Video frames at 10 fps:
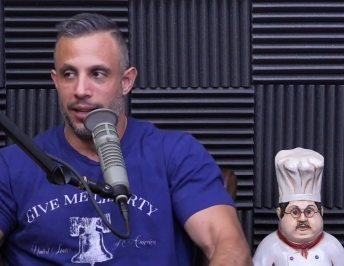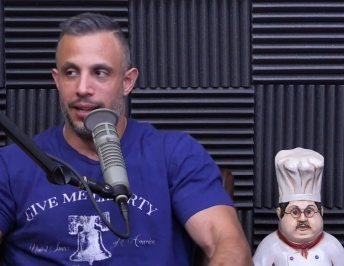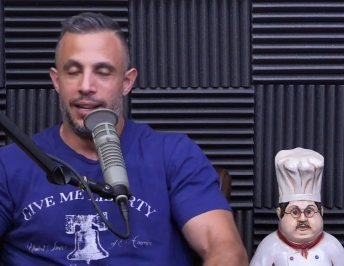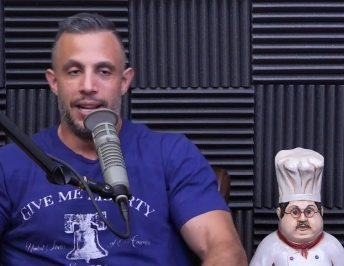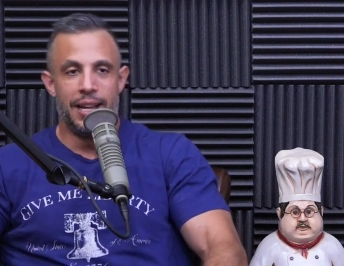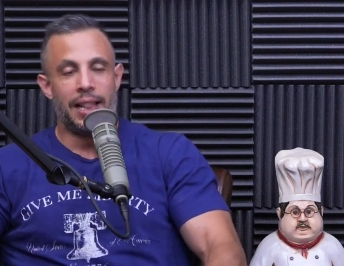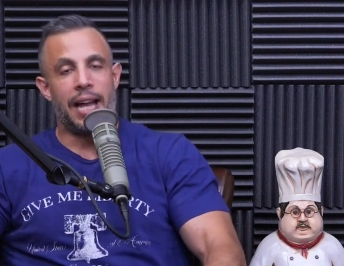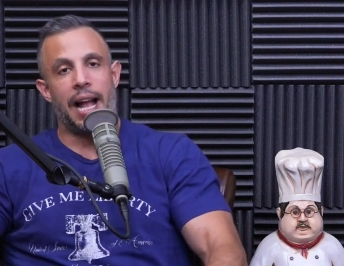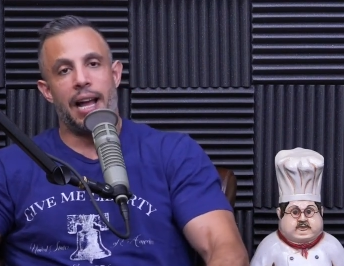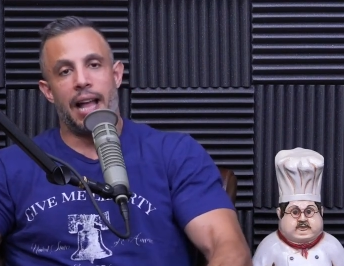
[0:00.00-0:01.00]
Speaker 1: Exactly.
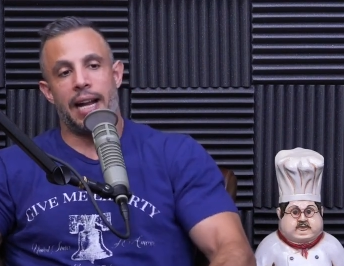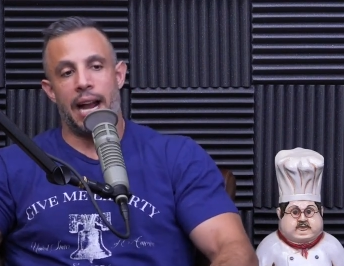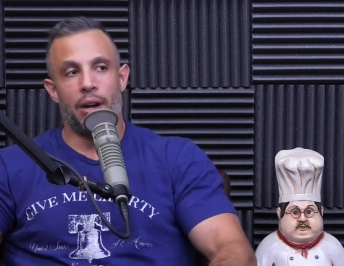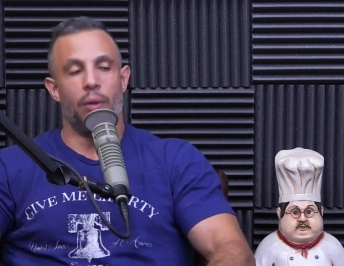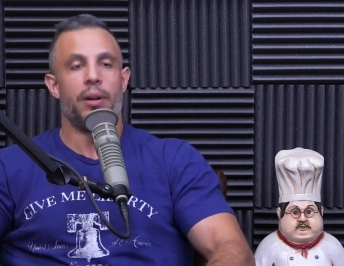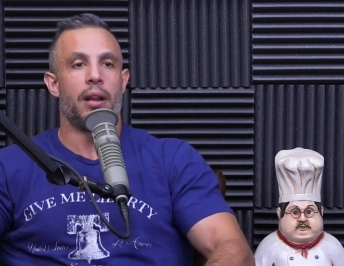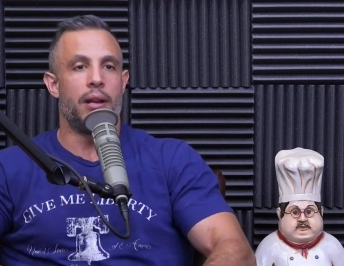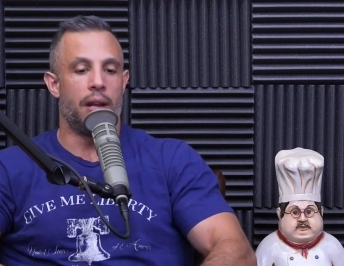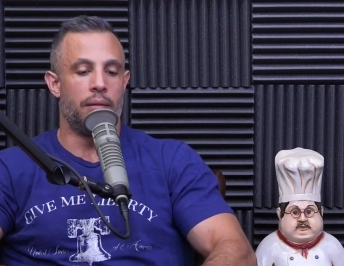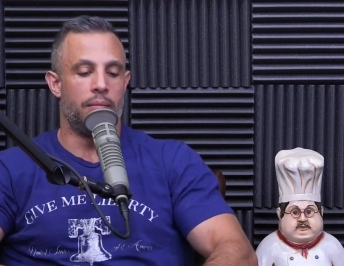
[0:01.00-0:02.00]
Like I, like I know
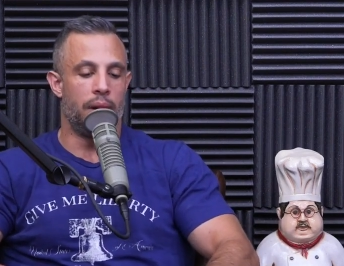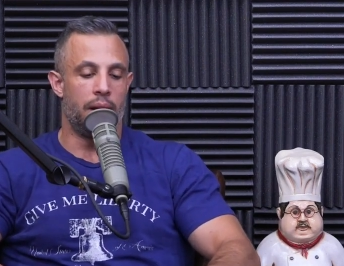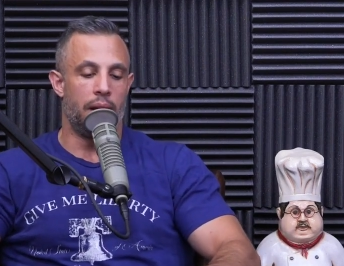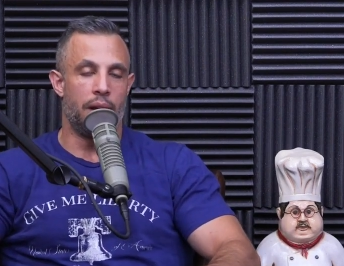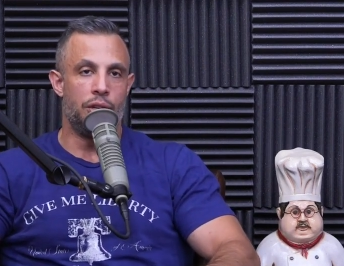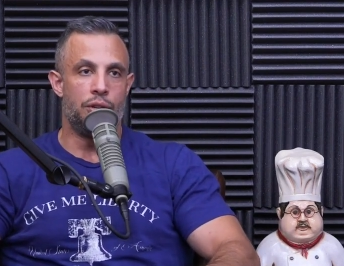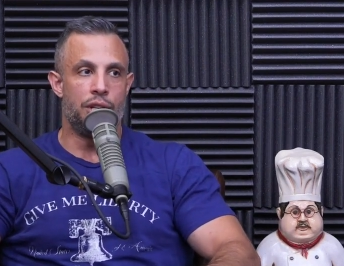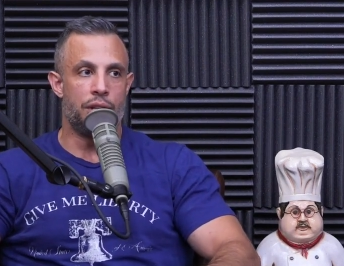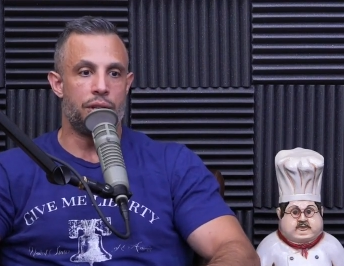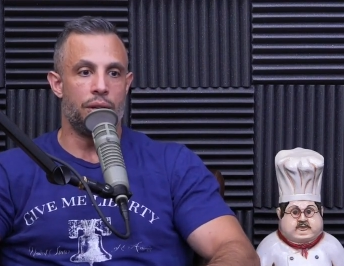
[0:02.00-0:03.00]
in in yes. in
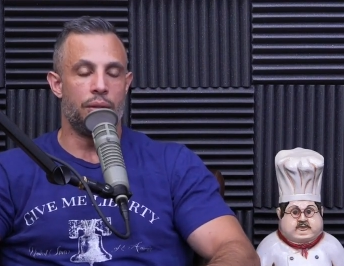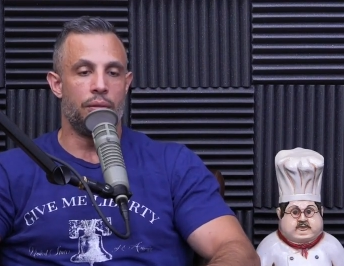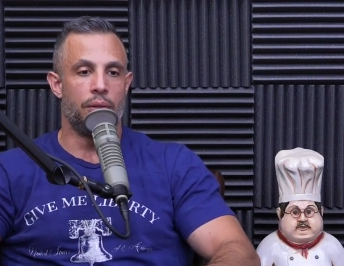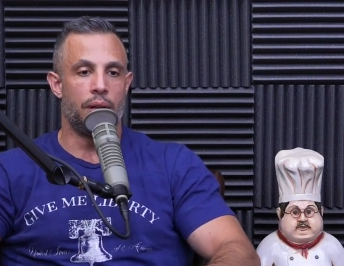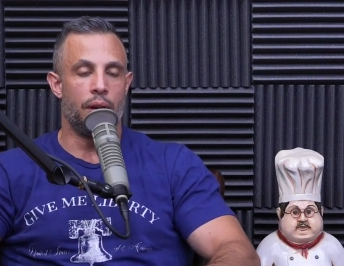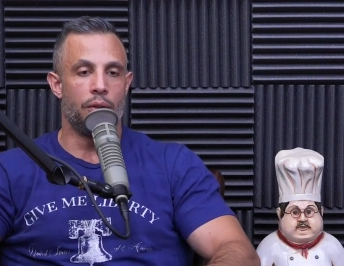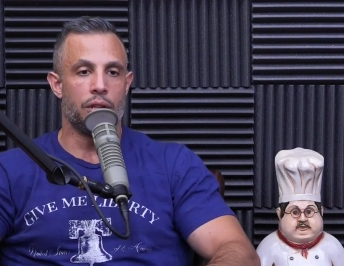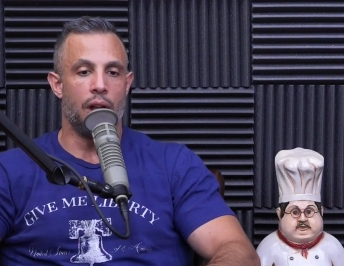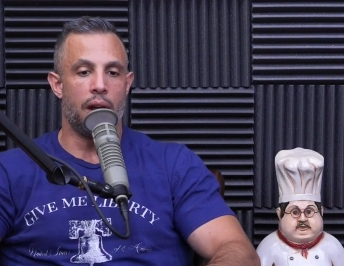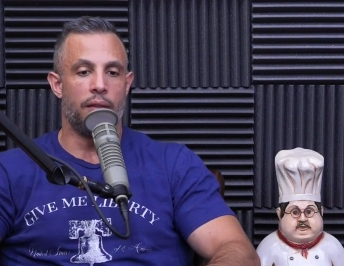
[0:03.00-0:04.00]
jujitsu, you know, there's
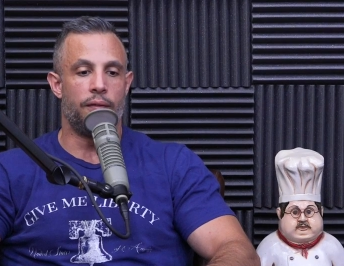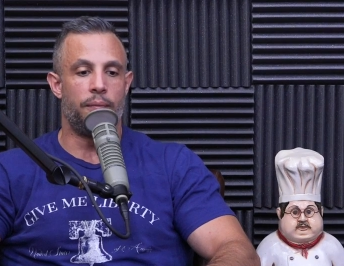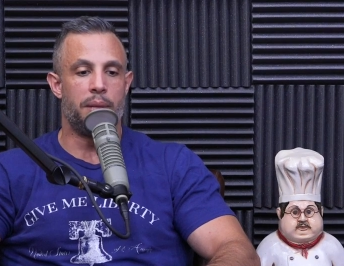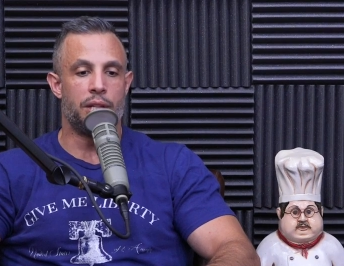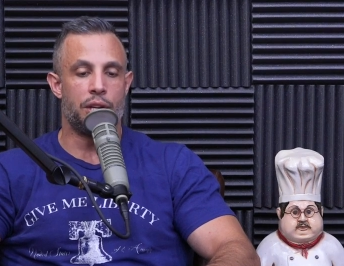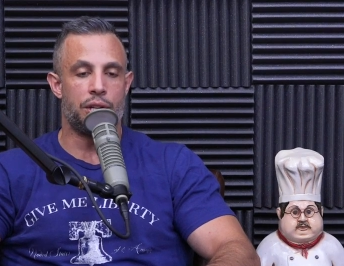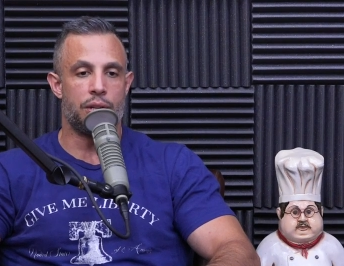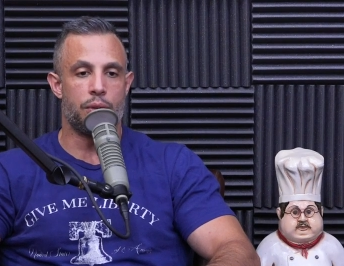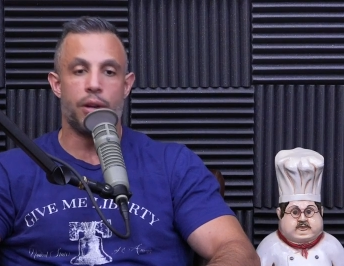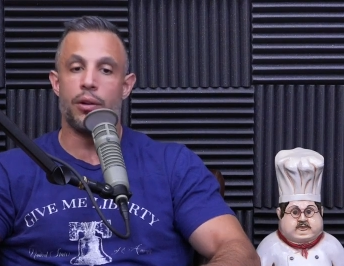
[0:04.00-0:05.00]
a lot of
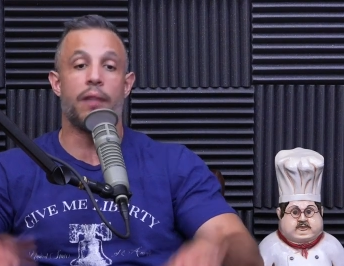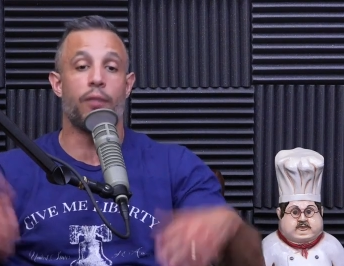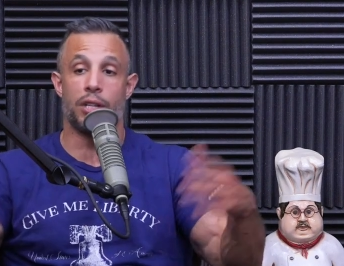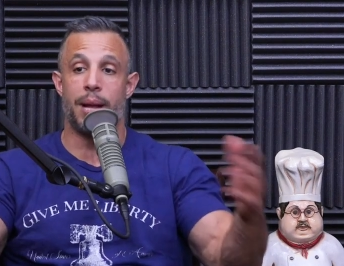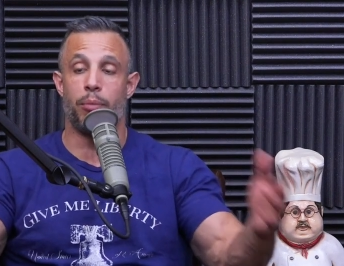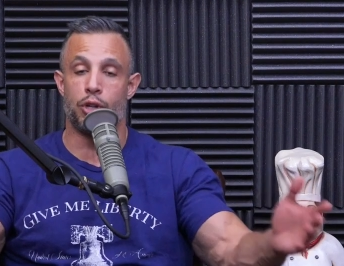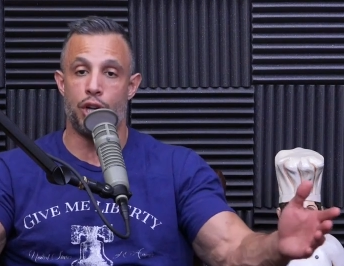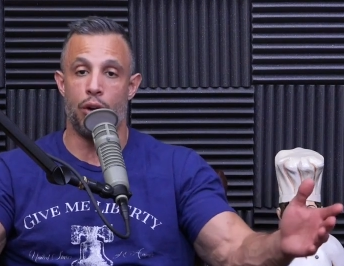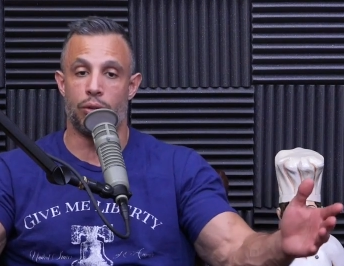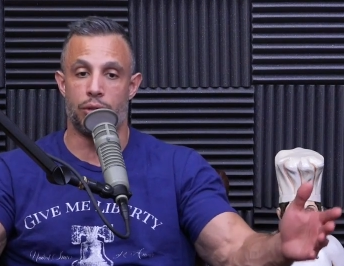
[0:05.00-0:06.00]
positions where, you, like for example,
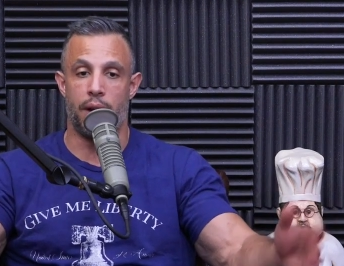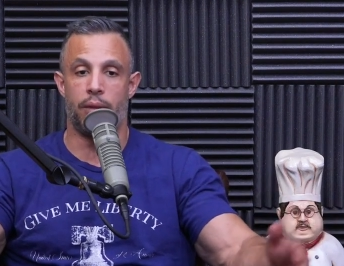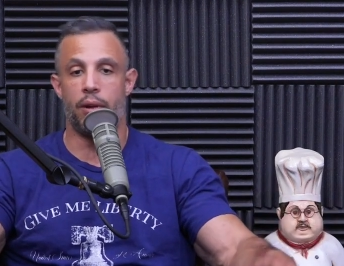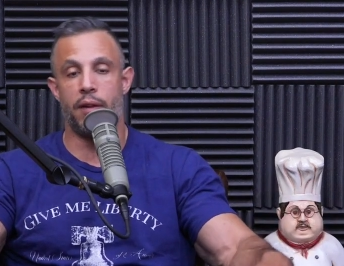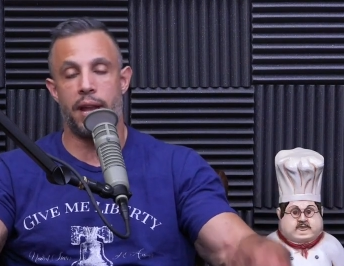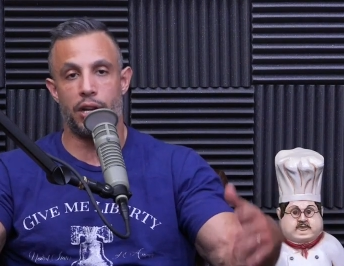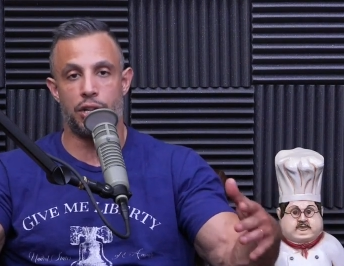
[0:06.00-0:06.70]
chokes, right, rear naked